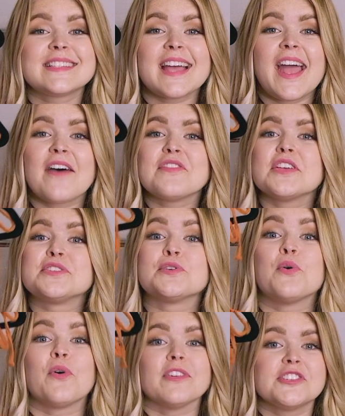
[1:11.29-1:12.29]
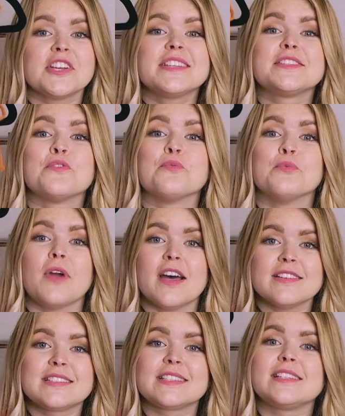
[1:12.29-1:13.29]
I have this gorgeous
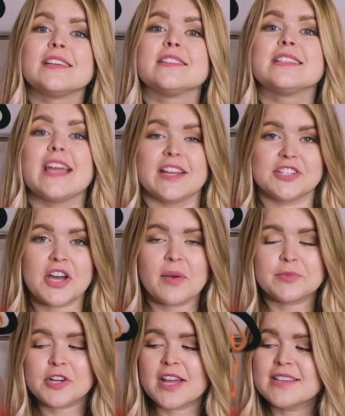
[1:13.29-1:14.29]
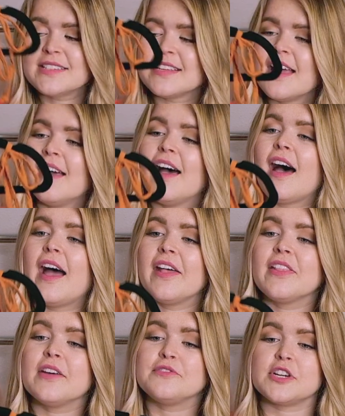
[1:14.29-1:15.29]
rust tank top dress. I
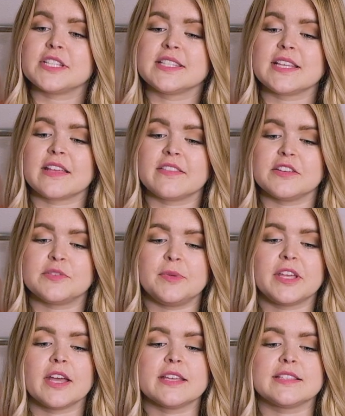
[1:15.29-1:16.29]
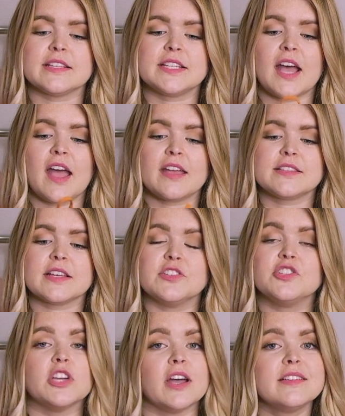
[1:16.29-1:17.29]
love dresses like this because the ties
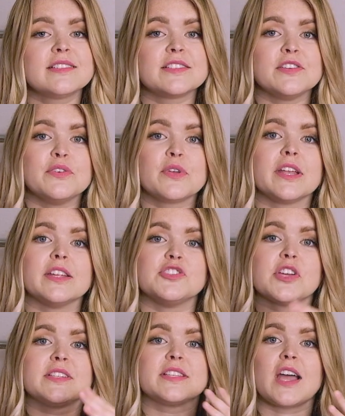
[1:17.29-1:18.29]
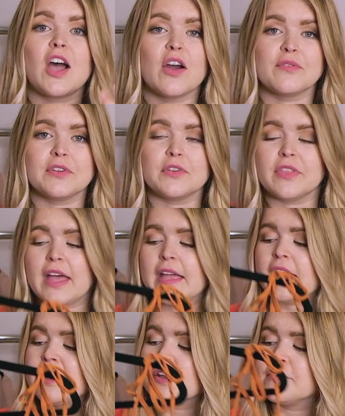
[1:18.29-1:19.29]
adjust, so you can adjust it however you'd
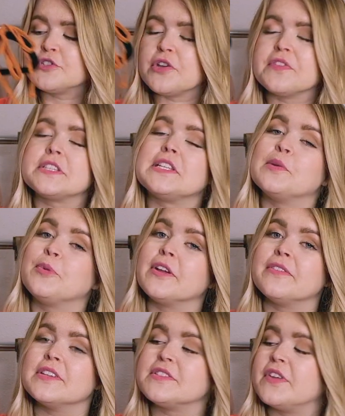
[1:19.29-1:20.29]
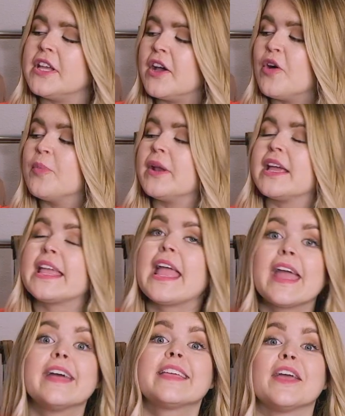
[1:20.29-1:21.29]
like. I know I've shown this in a previous video, but I
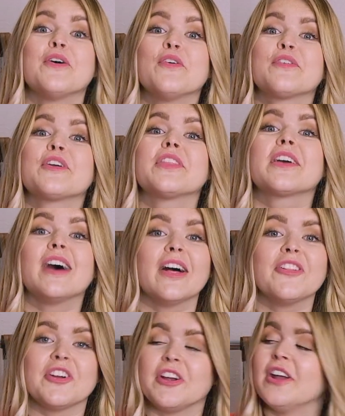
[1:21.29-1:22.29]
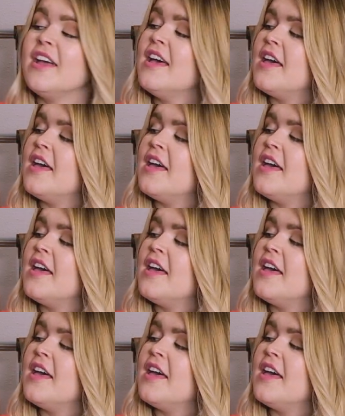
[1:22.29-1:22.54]
can't get over the color.